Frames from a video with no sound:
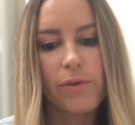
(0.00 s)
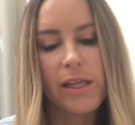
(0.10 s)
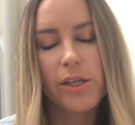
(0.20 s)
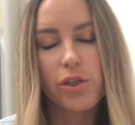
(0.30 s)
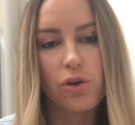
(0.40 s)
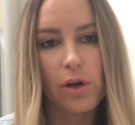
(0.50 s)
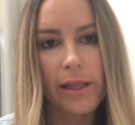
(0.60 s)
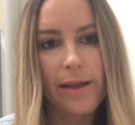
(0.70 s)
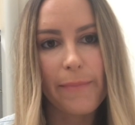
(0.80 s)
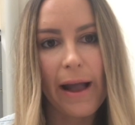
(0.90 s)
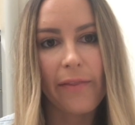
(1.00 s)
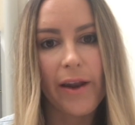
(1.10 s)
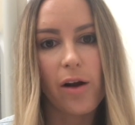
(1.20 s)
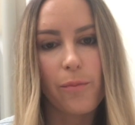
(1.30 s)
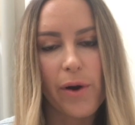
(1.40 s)
really strongly about that
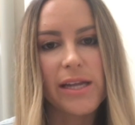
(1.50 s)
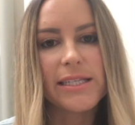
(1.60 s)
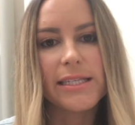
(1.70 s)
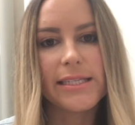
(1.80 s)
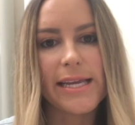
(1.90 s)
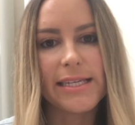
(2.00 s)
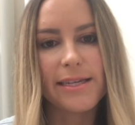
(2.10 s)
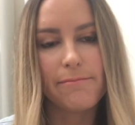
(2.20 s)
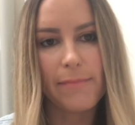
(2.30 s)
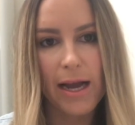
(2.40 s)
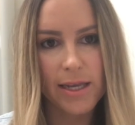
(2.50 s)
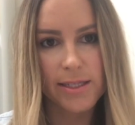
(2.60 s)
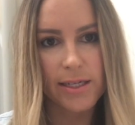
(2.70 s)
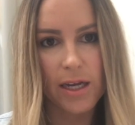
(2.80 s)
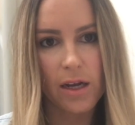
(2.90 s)
our apprentices need to
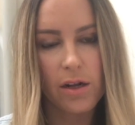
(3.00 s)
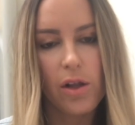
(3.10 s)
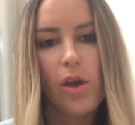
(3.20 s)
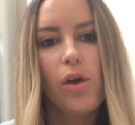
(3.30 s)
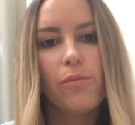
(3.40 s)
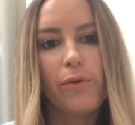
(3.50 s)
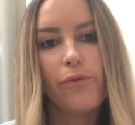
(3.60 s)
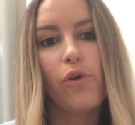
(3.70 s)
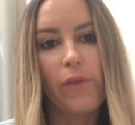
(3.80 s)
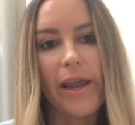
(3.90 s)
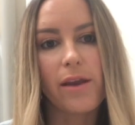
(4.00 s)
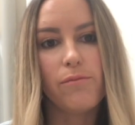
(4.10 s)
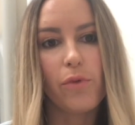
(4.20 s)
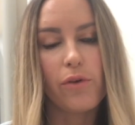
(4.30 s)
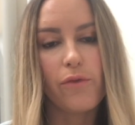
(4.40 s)
master before they
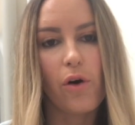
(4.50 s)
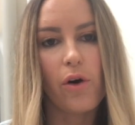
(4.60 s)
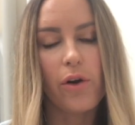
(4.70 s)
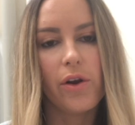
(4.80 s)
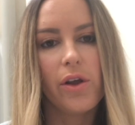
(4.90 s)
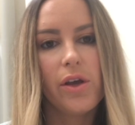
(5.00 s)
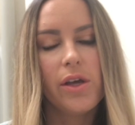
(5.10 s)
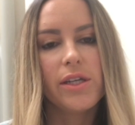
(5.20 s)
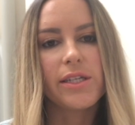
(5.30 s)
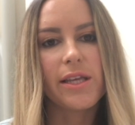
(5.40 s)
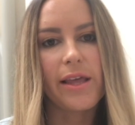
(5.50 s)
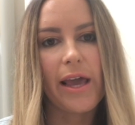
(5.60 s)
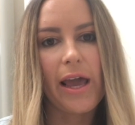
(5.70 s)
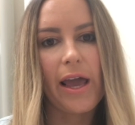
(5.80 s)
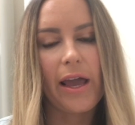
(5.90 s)
can move on to
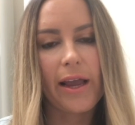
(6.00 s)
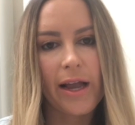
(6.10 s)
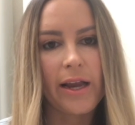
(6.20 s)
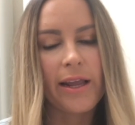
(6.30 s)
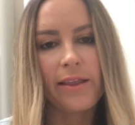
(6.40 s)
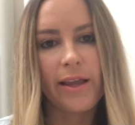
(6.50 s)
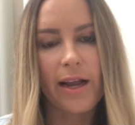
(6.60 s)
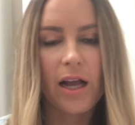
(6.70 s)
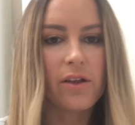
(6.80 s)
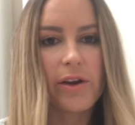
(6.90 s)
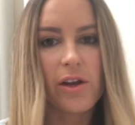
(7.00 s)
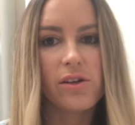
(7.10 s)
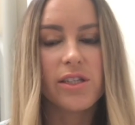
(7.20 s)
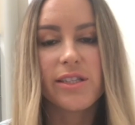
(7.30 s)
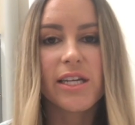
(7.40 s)
their cutting and their colouring
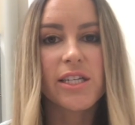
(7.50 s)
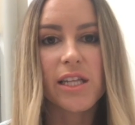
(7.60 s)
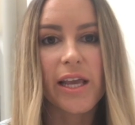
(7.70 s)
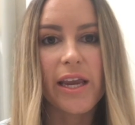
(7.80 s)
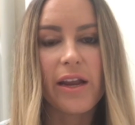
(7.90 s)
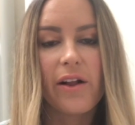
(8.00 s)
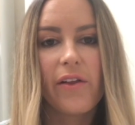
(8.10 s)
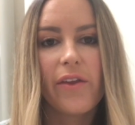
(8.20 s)
because essentially